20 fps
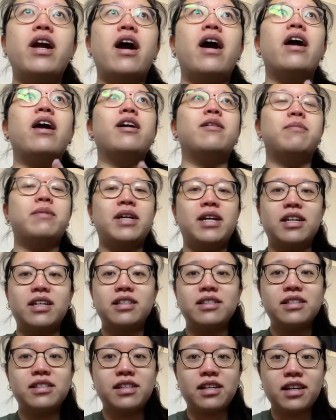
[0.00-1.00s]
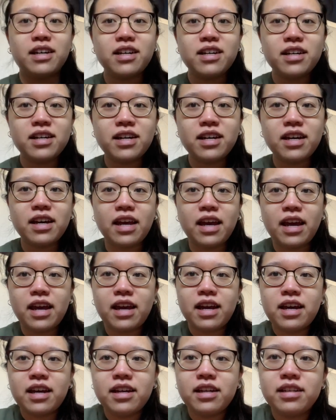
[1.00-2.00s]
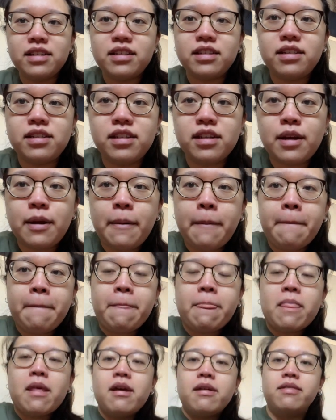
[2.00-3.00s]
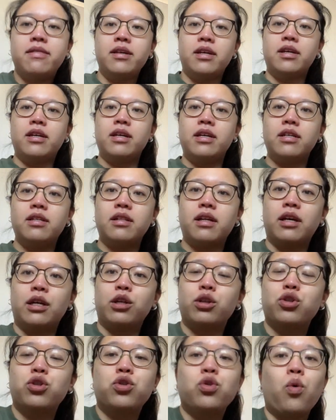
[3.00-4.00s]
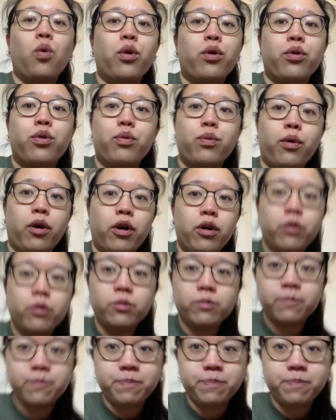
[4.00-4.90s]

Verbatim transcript: I am getting sick and the like sore throat